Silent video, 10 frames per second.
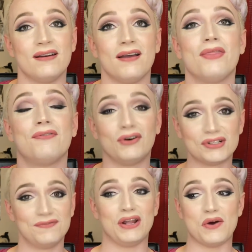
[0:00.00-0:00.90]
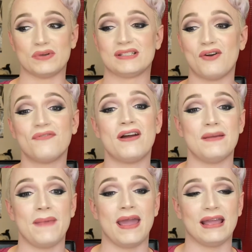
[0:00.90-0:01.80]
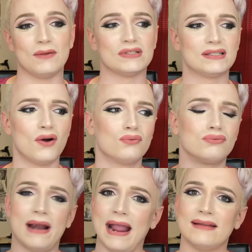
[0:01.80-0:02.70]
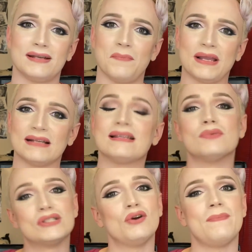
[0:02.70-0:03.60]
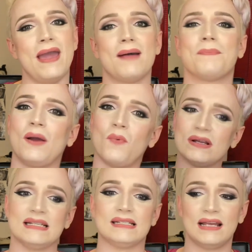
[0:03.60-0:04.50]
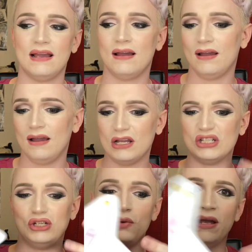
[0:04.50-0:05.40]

The first video was so fun to make, and it was so random because I was doing makeup, but I wasn't doing